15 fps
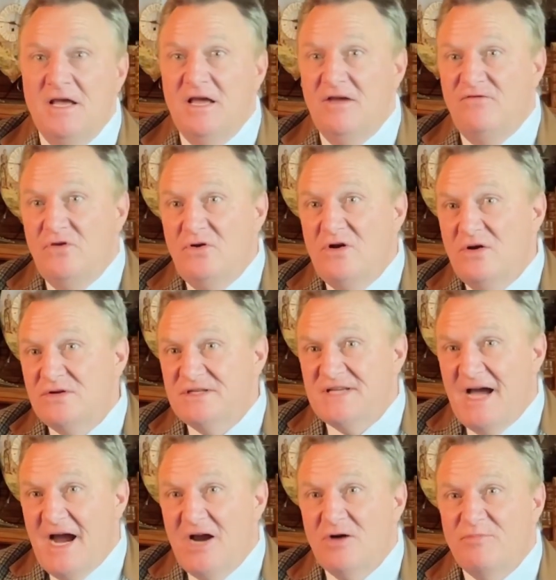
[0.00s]
If you notice
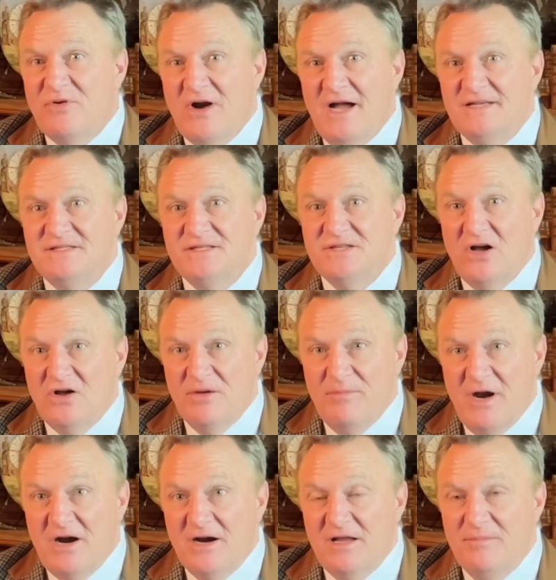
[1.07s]
higher prices on
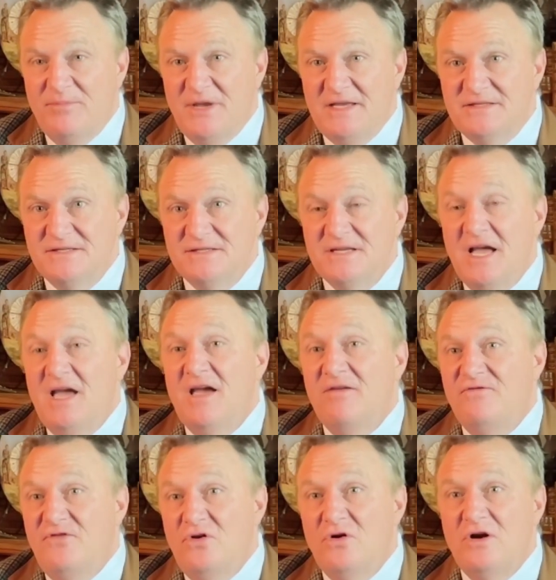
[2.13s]
American pieces
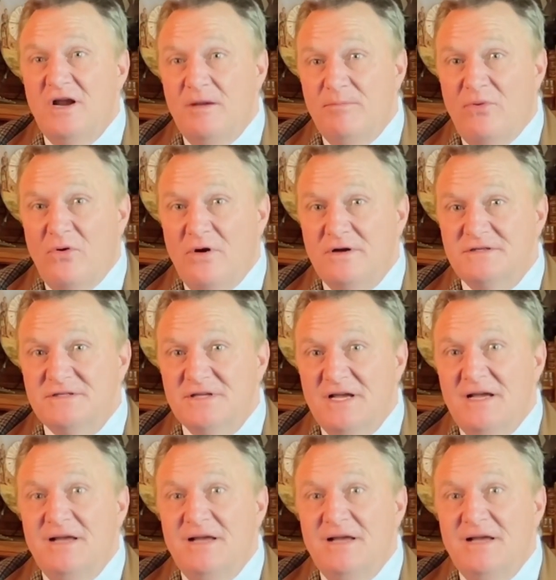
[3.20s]
and fewer imports,